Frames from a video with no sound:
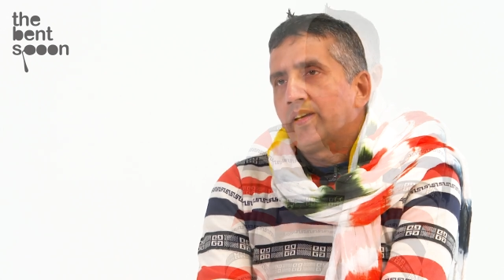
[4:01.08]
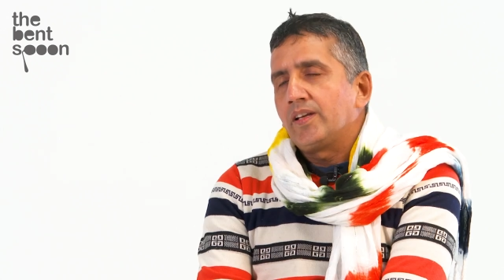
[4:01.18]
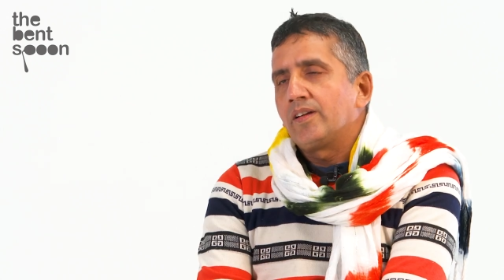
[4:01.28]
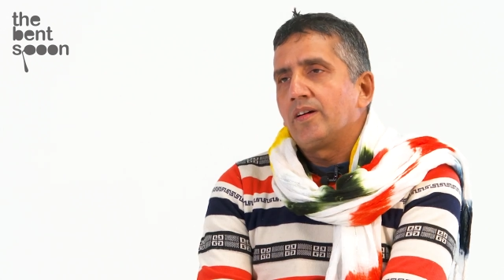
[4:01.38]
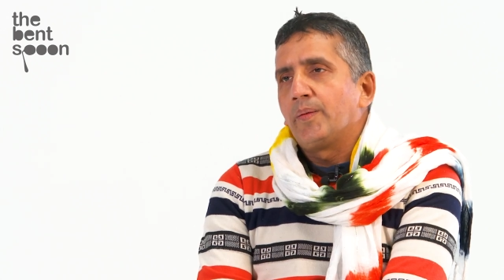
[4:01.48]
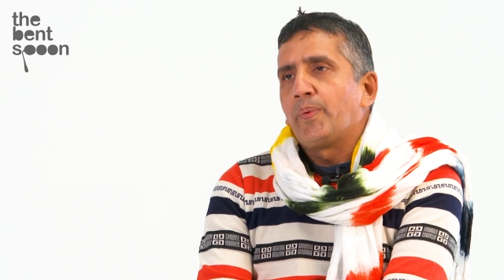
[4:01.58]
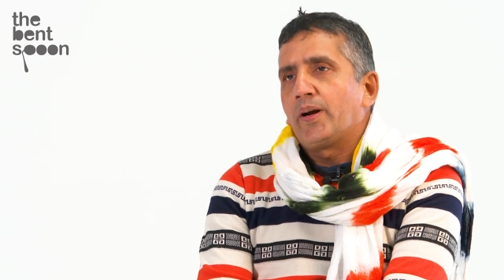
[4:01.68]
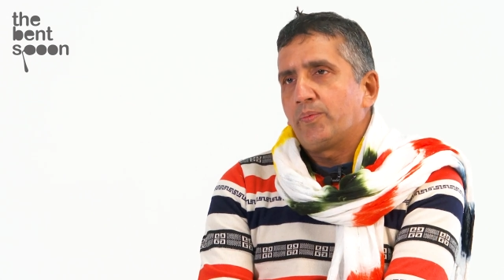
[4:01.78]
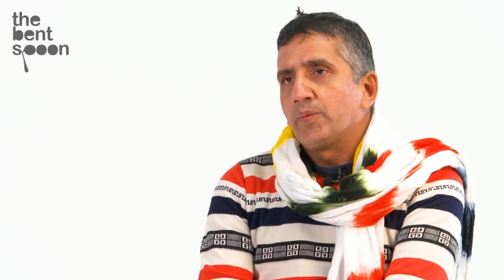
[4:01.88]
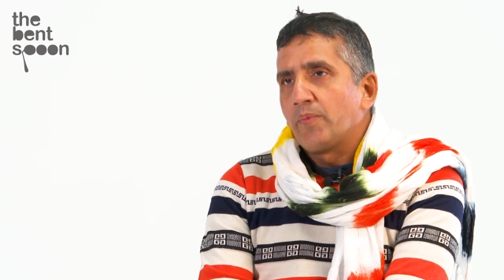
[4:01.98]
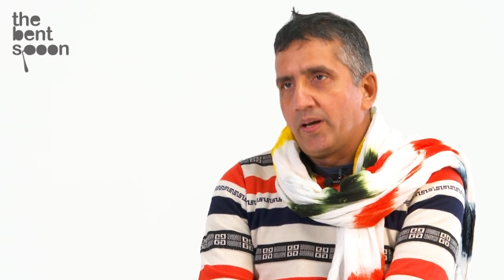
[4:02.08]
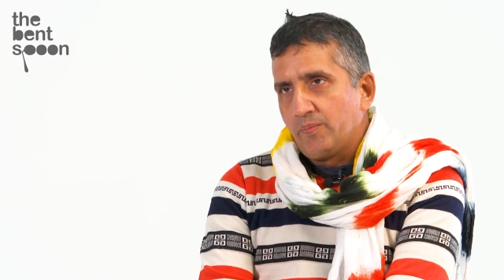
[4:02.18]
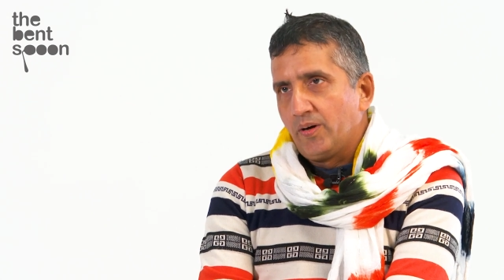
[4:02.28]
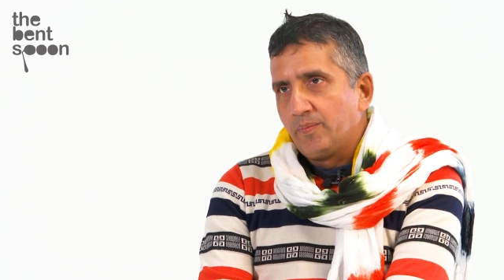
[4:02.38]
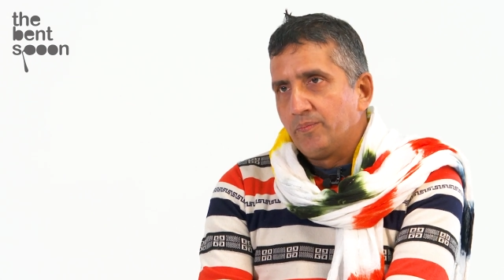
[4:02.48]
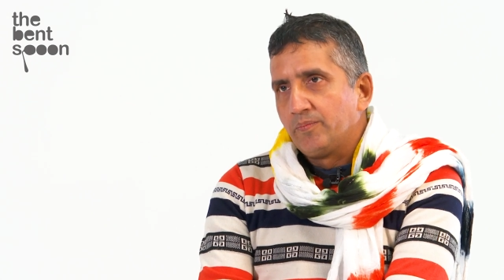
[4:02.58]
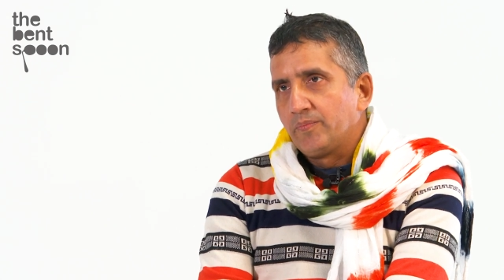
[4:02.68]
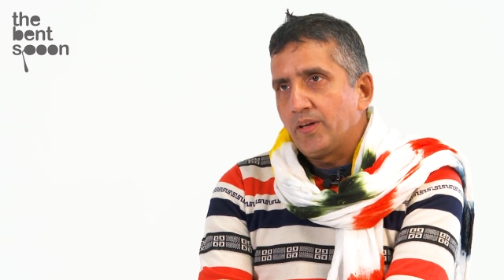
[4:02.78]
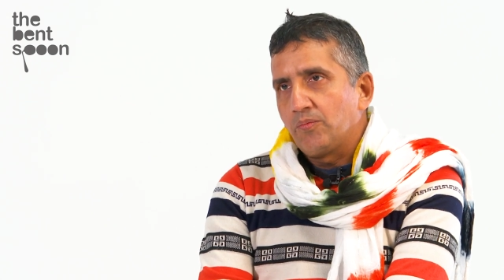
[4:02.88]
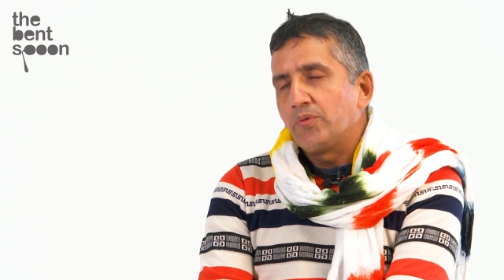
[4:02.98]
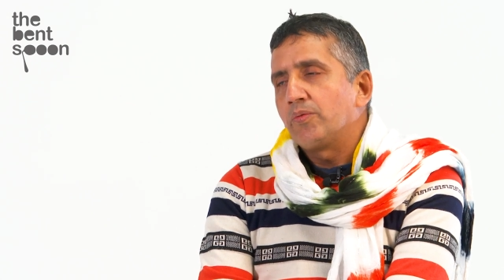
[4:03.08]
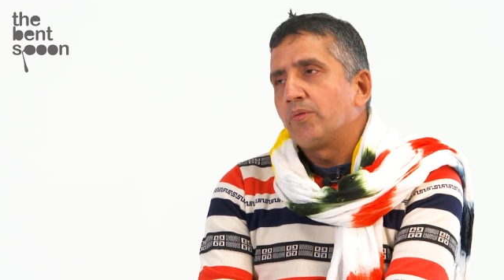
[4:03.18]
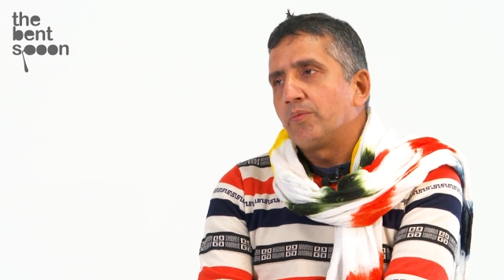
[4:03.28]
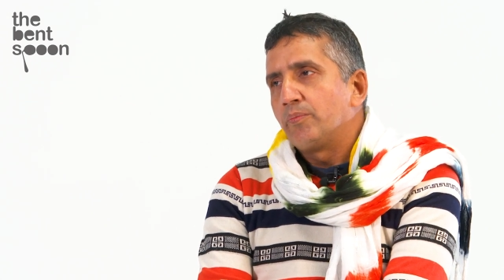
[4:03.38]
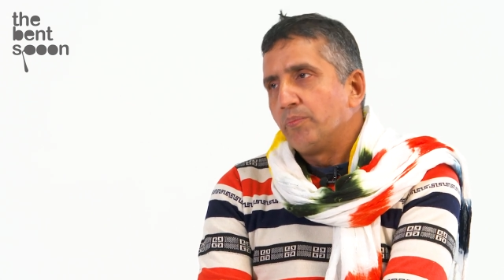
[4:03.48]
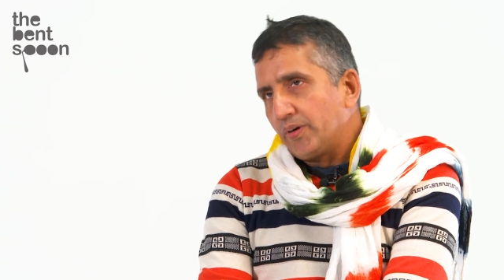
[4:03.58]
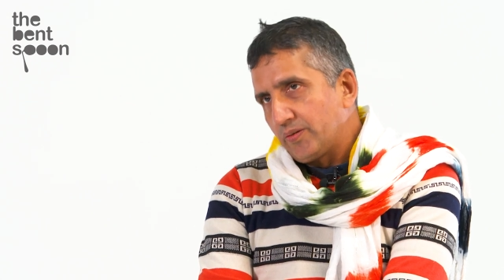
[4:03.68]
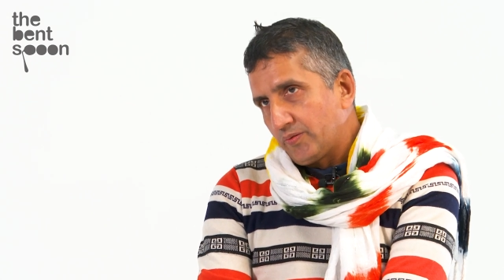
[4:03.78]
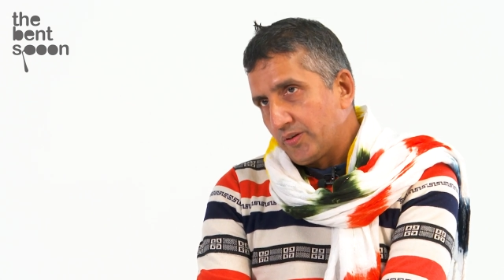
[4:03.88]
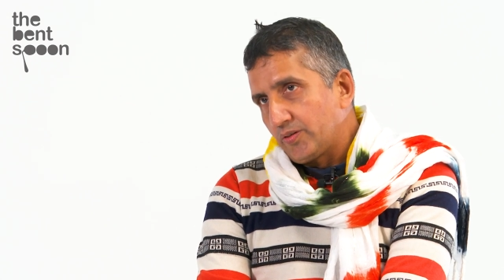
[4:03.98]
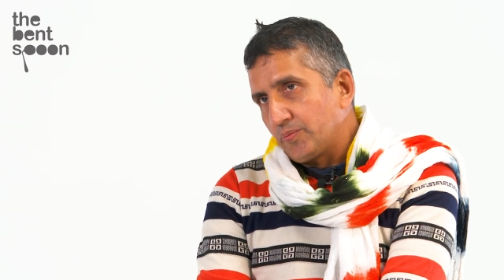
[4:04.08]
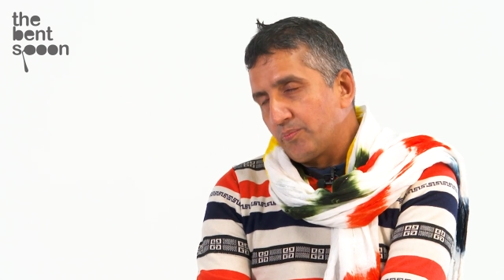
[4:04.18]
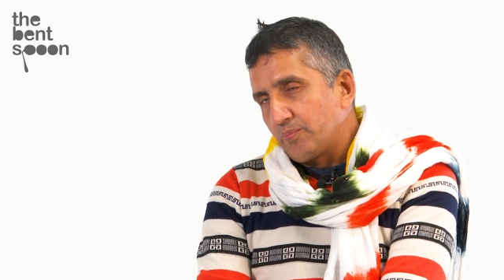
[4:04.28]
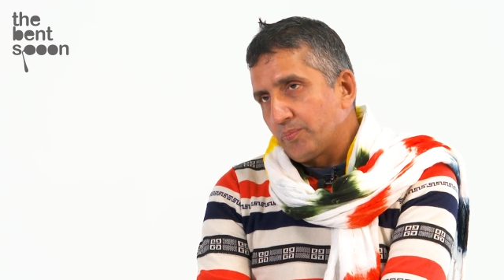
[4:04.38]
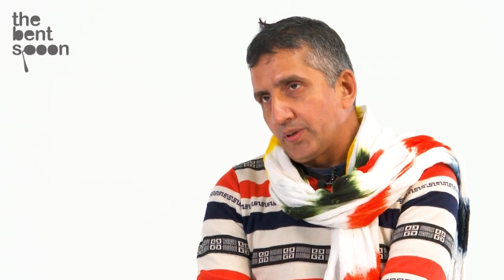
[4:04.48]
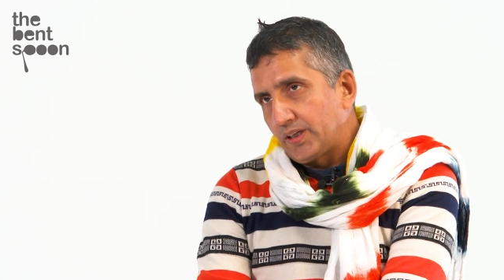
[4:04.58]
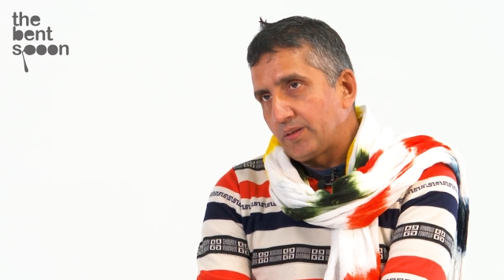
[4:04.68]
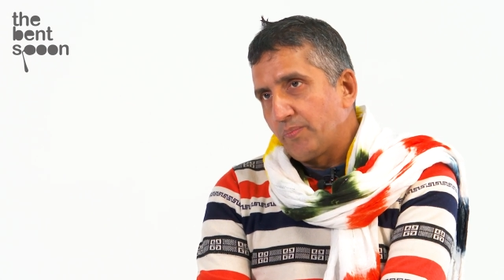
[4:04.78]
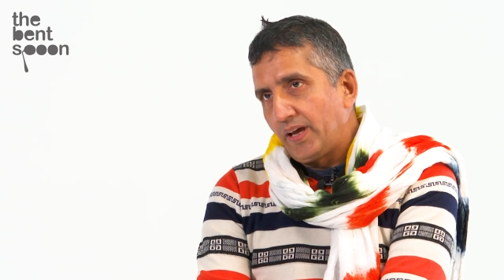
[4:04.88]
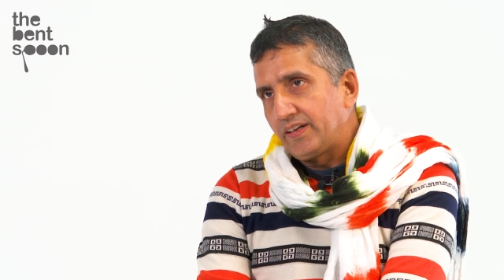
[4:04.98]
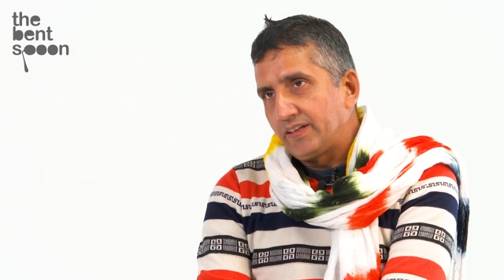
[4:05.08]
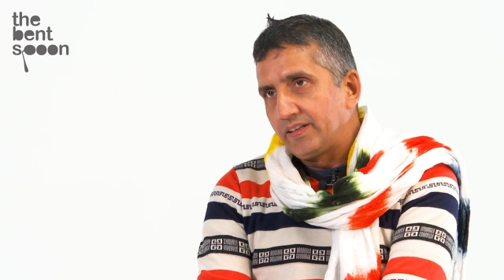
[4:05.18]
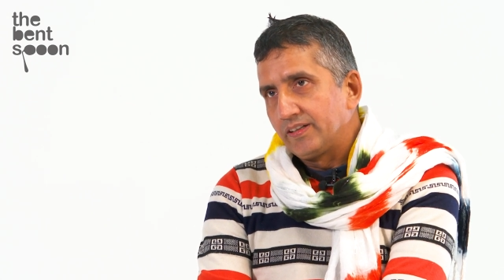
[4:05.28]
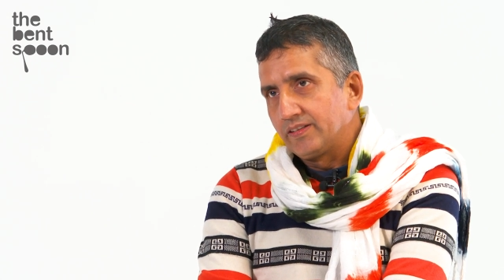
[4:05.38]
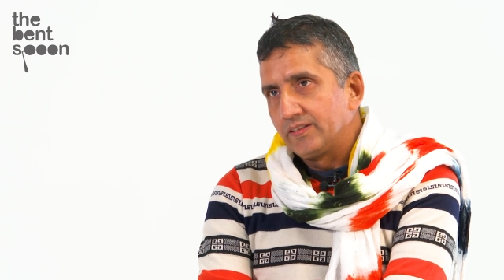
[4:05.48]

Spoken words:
apart from my mom, everybody want to get married.